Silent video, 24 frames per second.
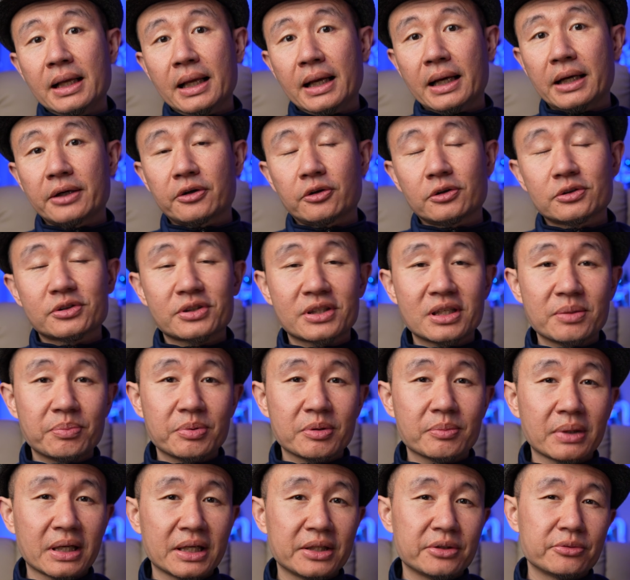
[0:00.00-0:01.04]
And also keep
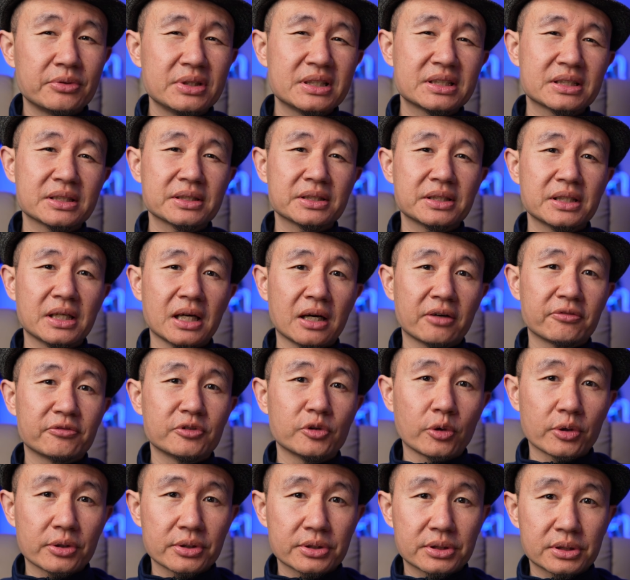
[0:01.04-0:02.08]
in mind, recently I've
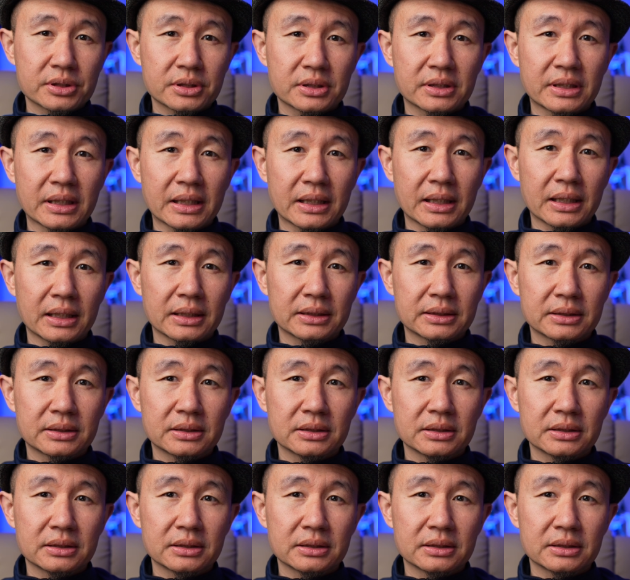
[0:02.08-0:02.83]
noticed that